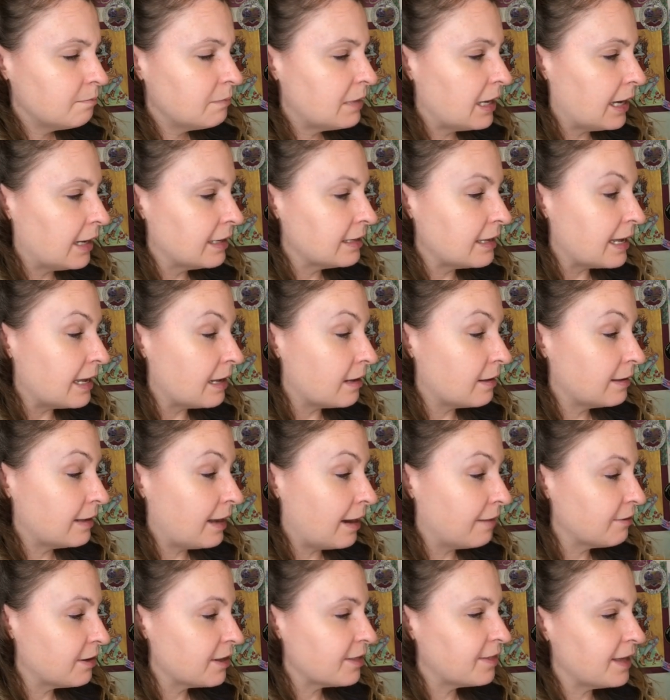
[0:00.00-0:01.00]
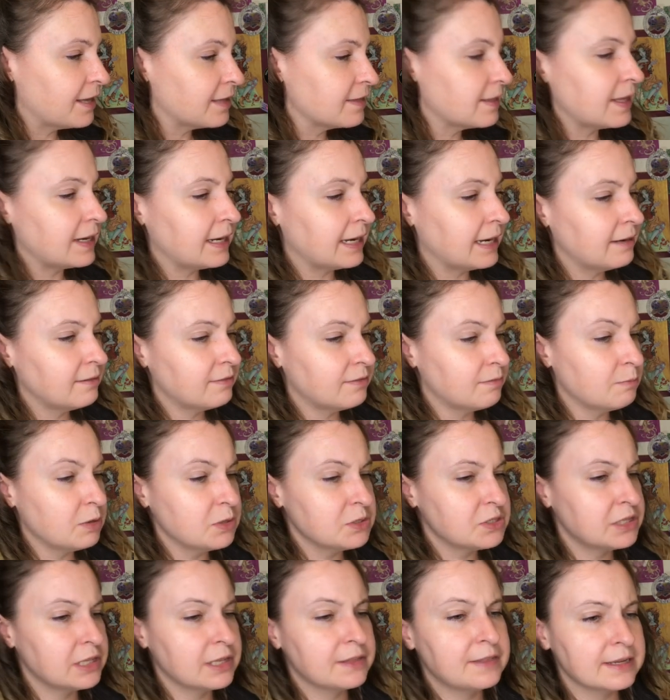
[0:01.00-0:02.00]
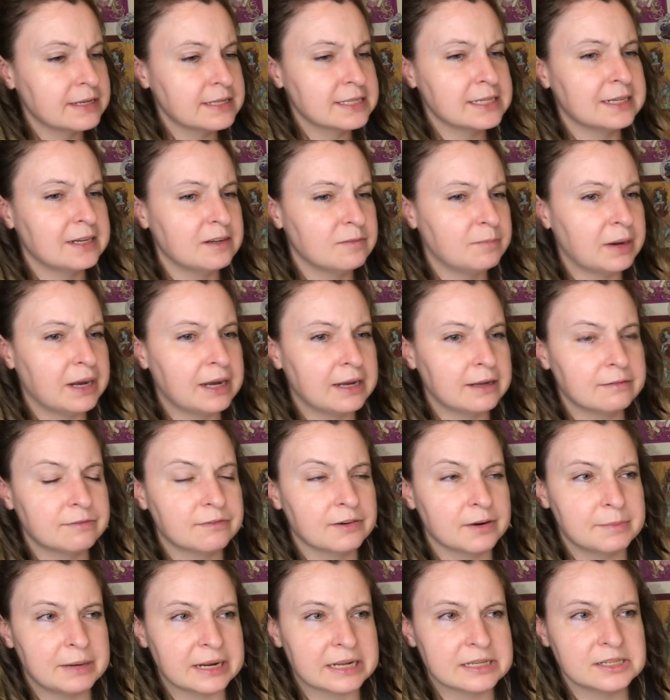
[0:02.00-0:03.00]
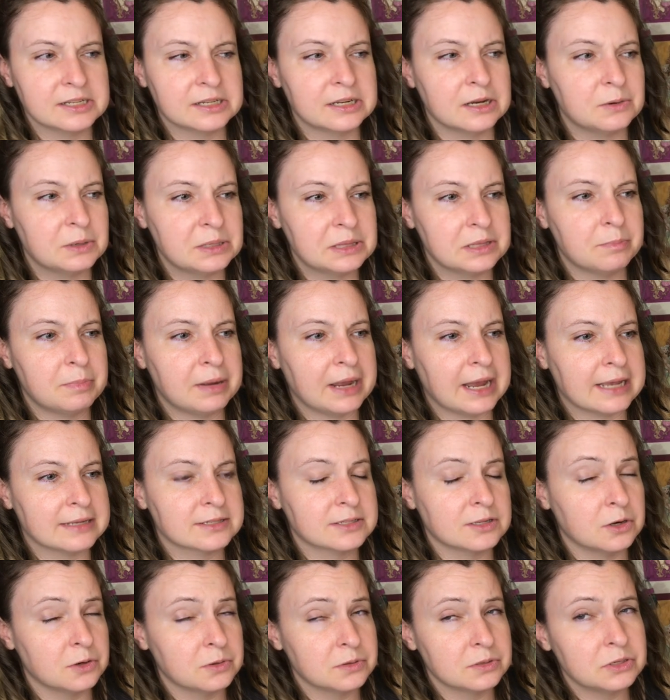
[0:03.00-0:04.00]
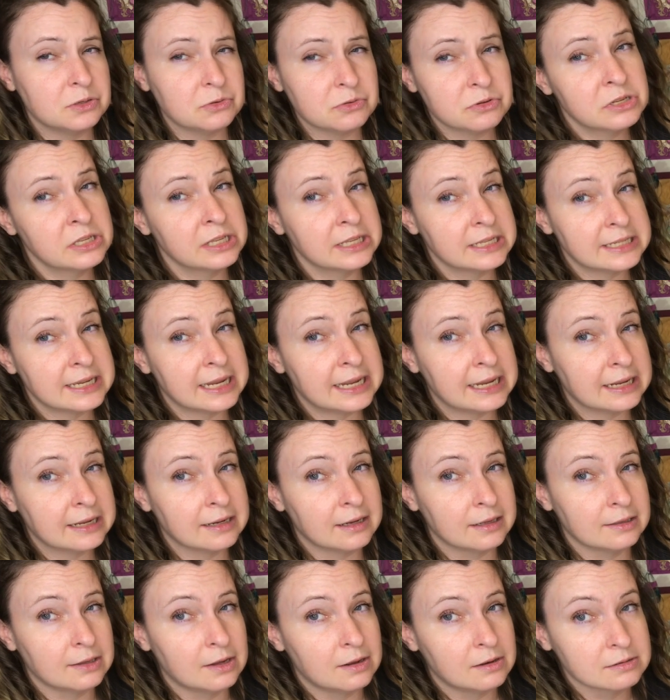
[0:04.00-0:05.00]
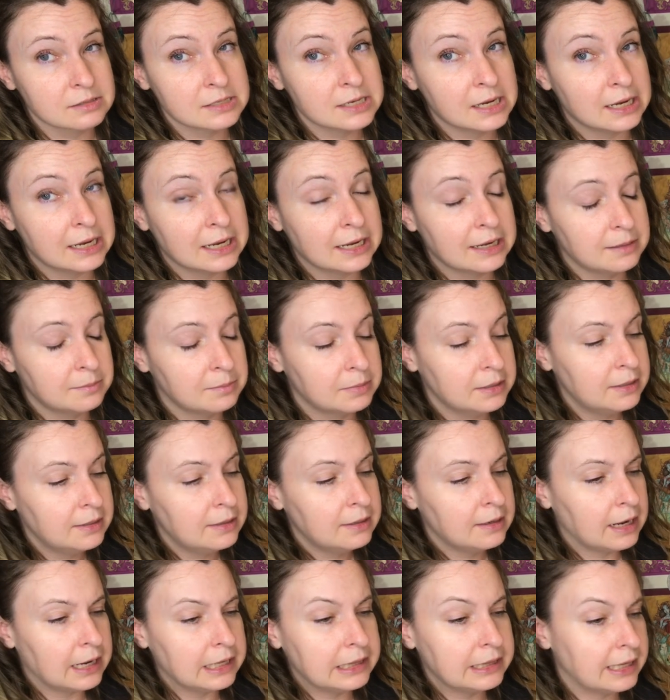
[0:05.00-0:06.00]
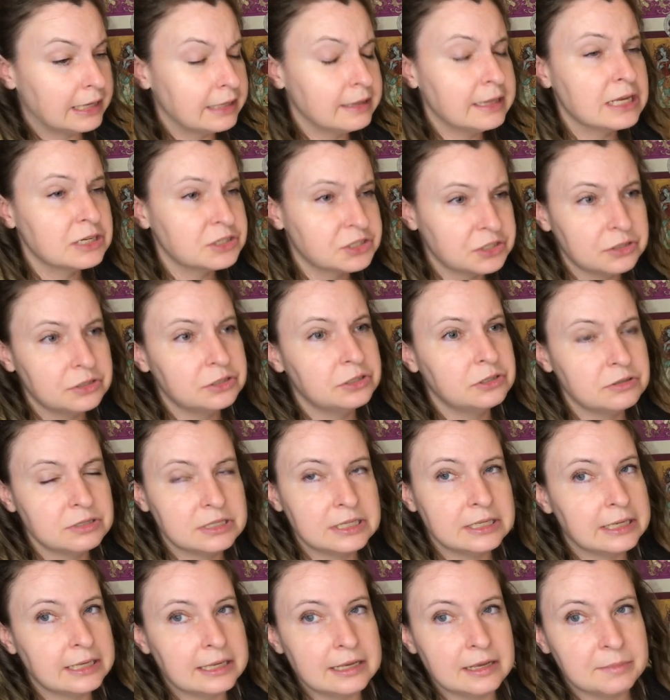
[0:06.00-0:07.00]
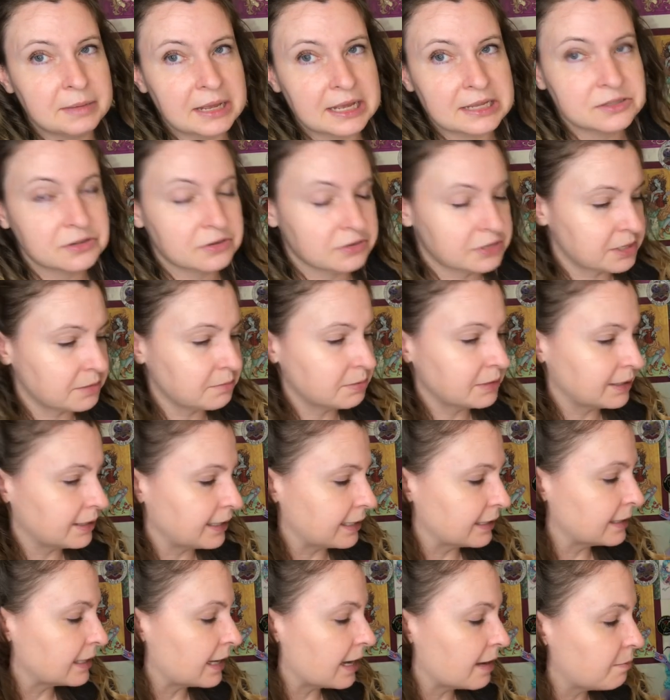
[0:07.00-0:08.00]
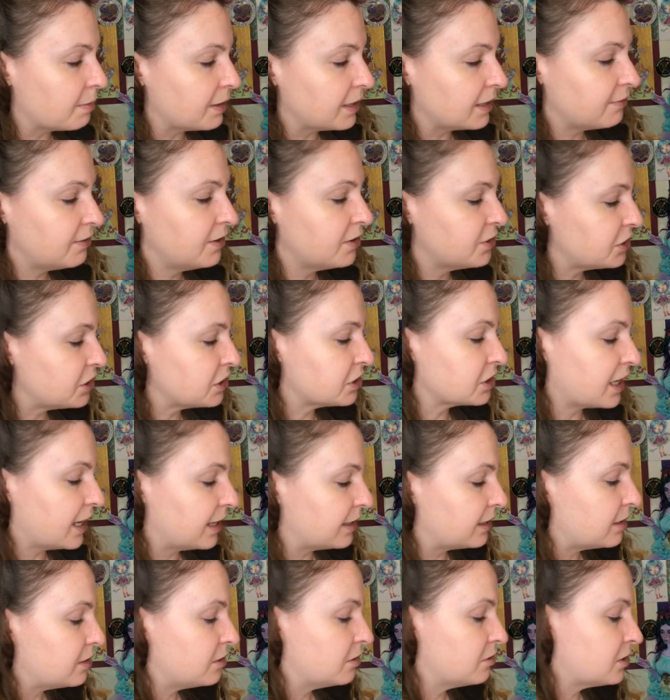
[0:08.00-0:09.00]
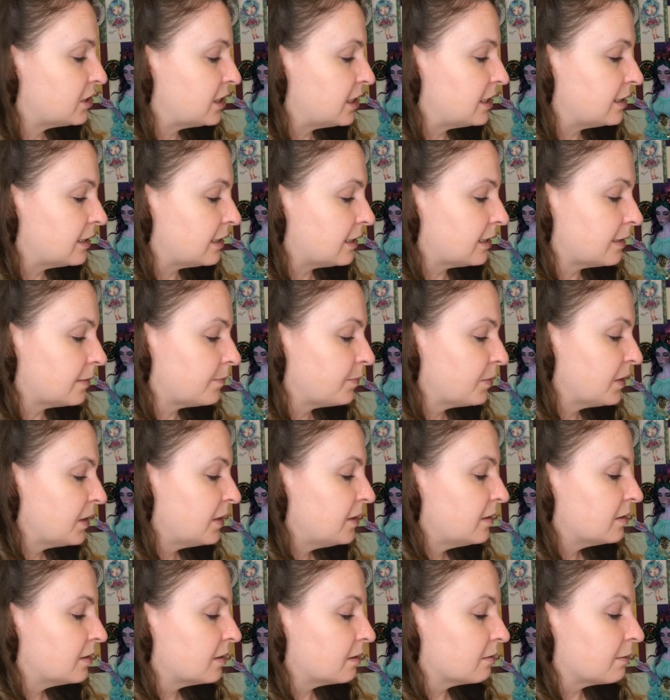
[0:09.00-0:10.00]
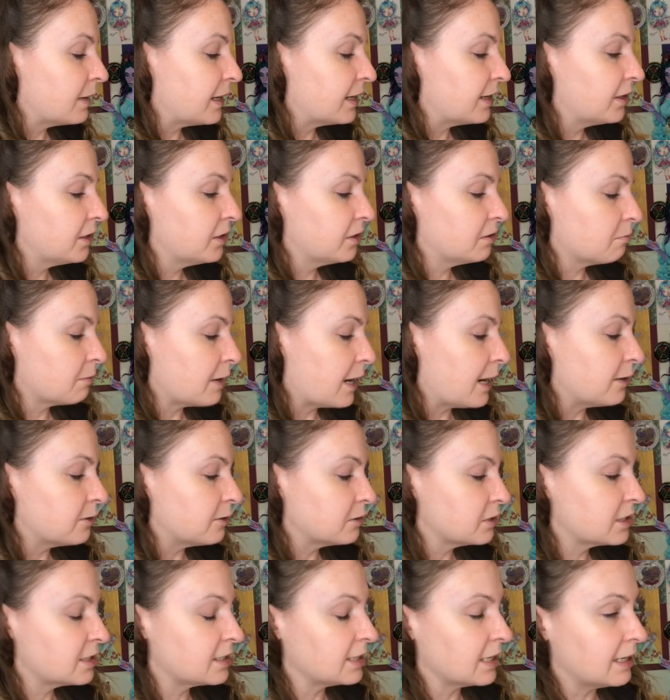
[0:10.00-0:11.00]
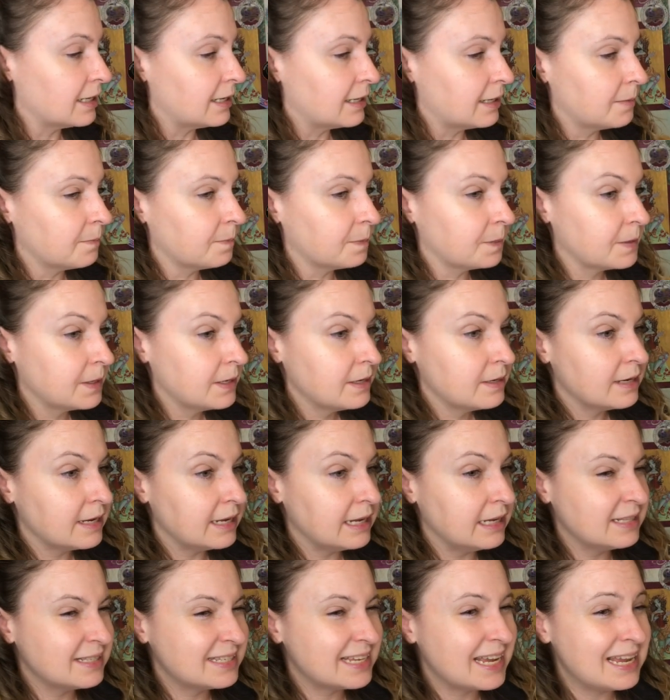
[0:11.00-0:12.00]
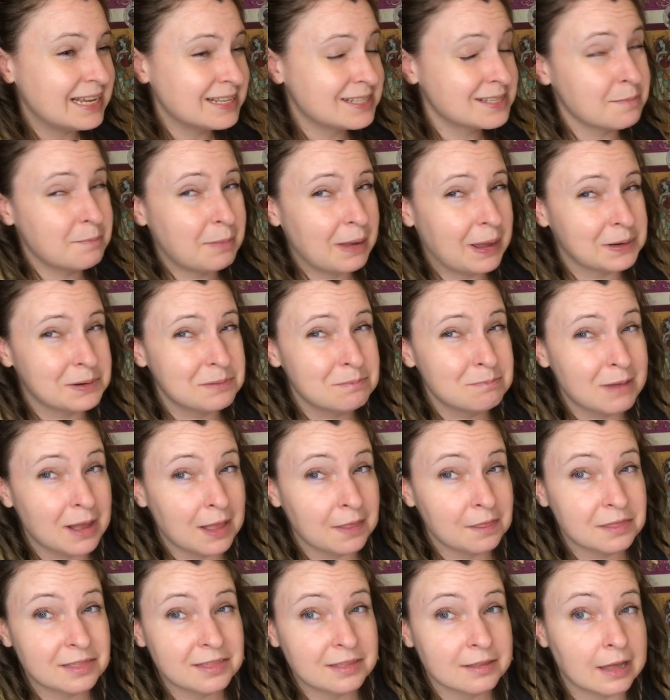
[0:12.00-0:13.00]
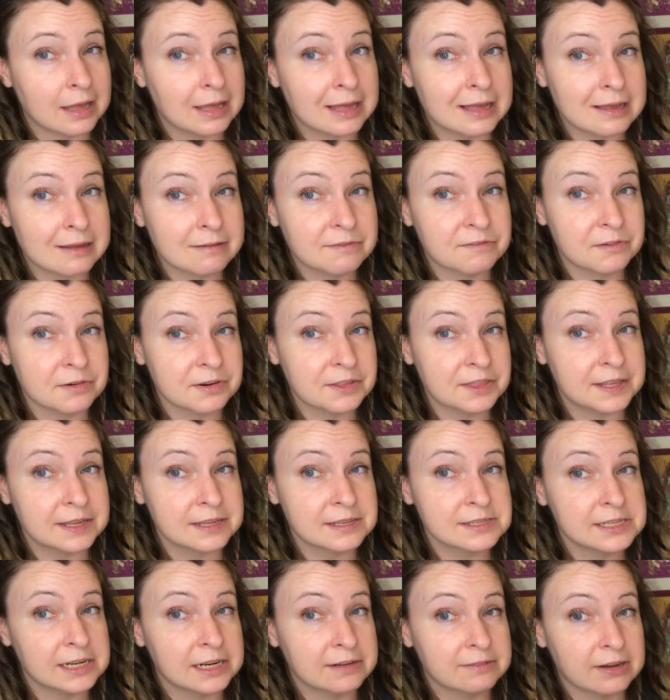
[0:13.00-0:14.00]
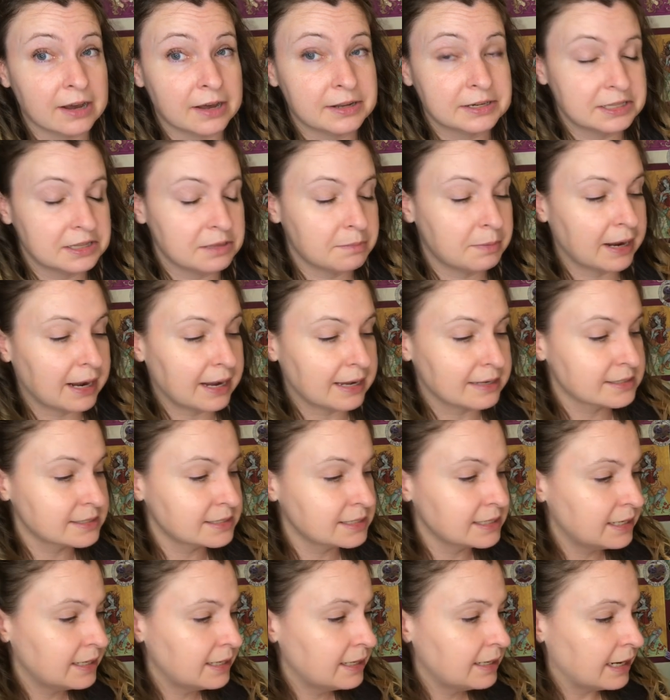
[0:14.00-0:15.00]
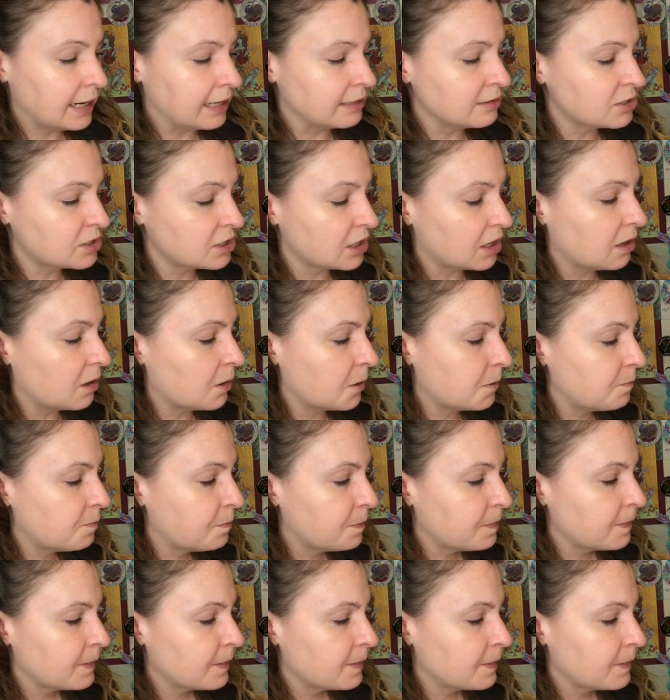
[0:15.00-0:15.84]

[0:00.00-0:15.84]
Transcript: Uh, it, everything that I've, most of the things that I bought for Mexico in the past oh, usually take a long time, and, unless you're using EMS or something like that. But if you're just kind of using the, the regular routes, um, it takes about a month uh, for things that I've gotten in the past. And so